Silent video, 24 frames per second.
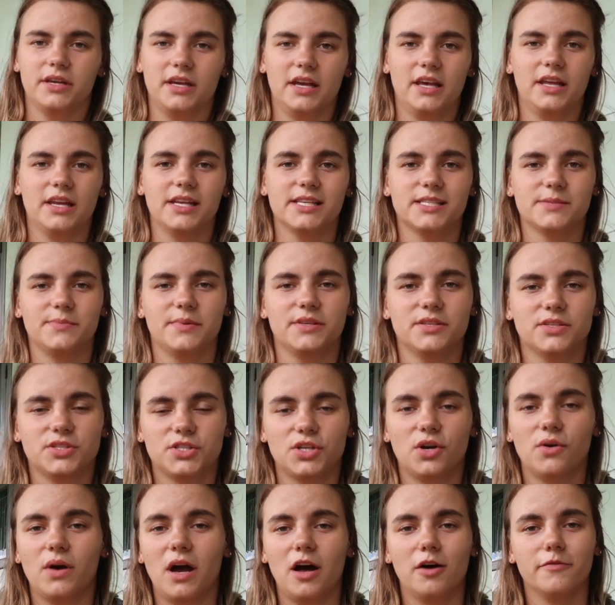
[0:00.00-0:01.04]
it and it's been
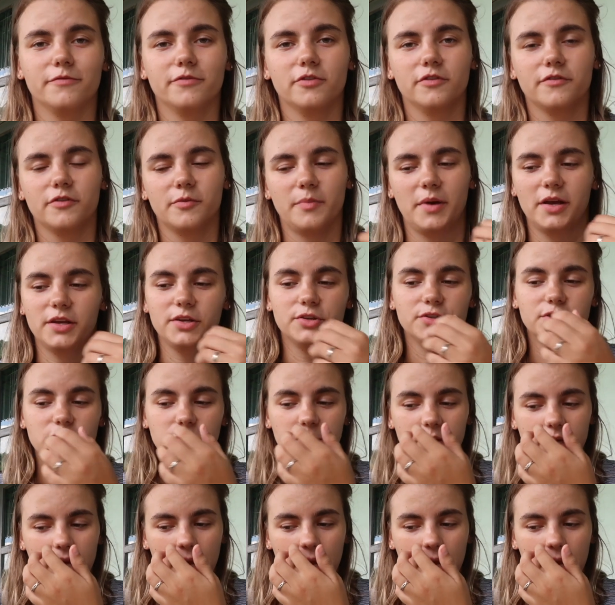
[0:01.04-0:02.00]
so helpful for my YouTube